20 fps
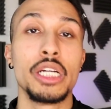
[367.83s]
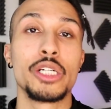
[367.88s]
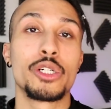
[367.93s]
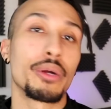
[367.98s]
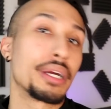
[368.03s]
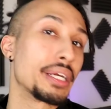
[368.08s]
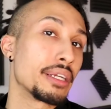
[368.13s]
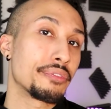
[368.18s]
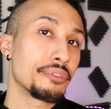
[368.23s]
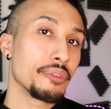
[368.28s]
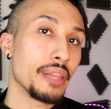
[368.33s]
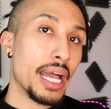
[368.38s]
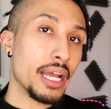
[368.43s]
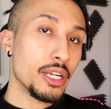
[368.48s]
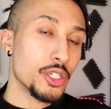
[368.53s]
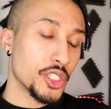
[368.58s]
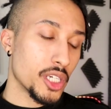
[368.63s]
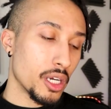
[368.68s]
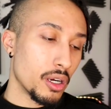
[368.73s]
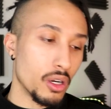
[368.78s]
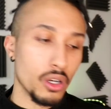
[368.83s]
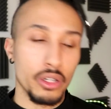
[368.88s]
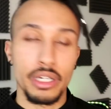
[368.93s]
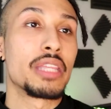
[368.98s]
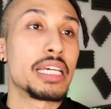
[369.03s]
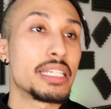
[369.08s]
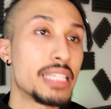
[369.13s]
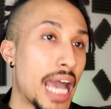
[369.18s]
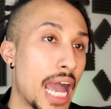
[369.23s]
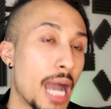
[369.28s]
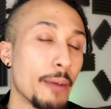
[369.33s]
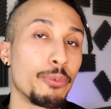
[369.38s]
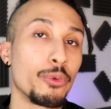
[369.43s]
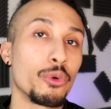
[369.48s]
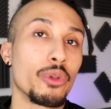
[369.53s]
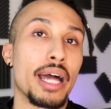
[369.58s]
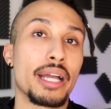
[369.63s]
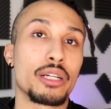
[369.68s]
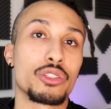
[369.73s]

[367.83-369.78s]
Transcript: create a flashcard. This app will